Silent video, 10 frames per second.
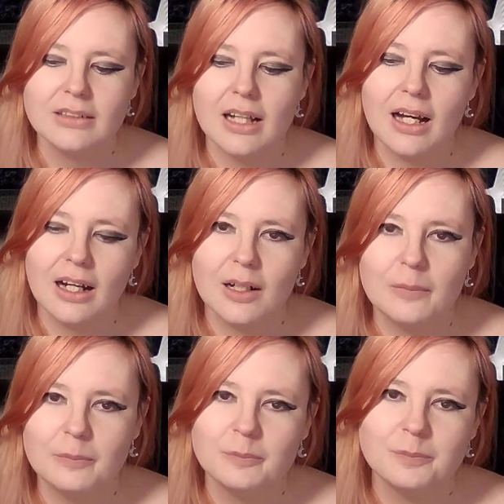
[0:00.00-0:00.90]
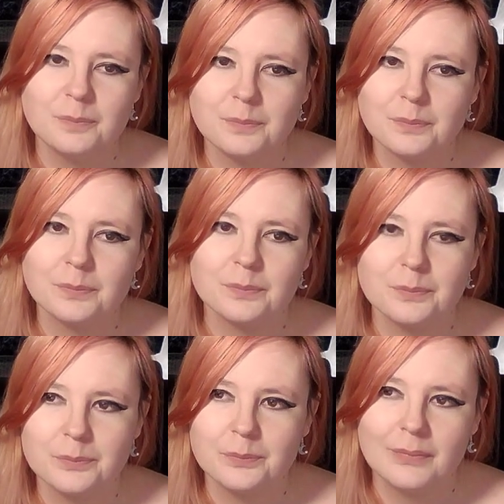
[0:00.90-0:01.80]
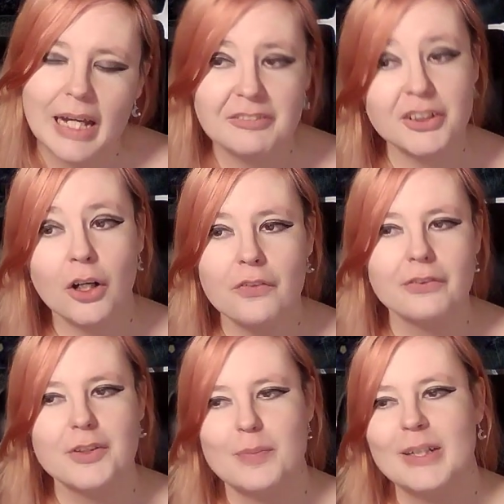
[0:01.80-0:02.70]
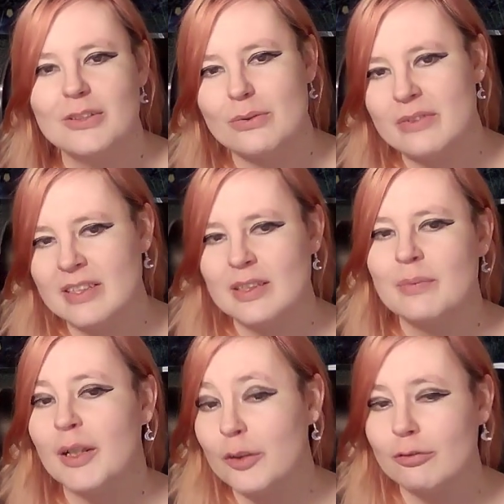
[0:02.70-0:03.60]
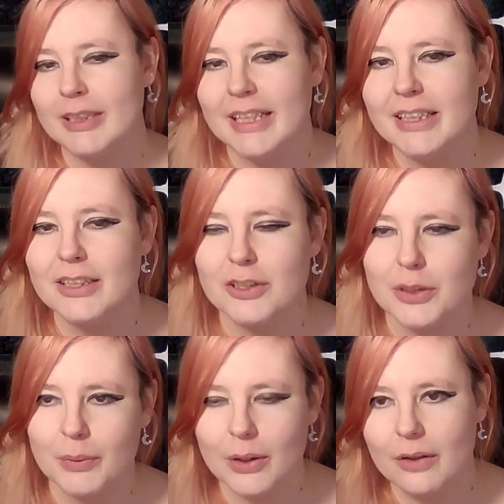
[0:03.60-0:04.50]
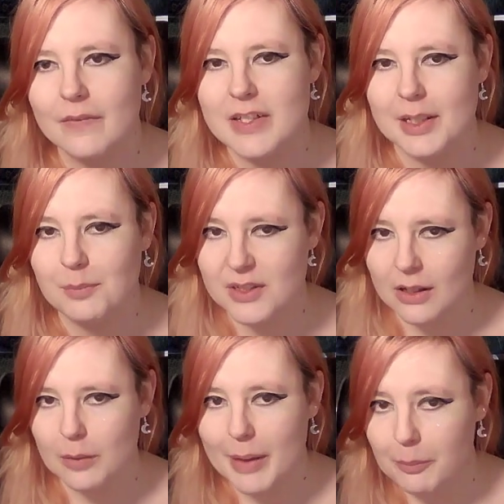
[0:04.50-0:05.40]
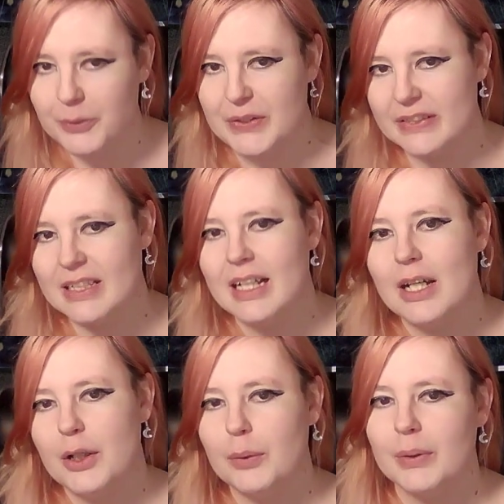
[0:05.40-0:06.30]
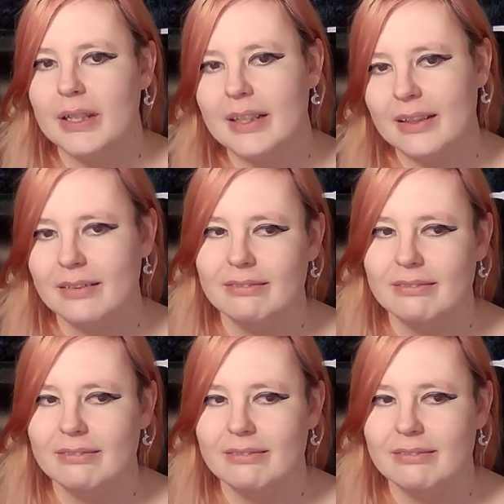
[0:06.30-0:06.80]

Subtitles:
having gone through the Spanish school system, I could relate to a lot of the Team Star members who are like,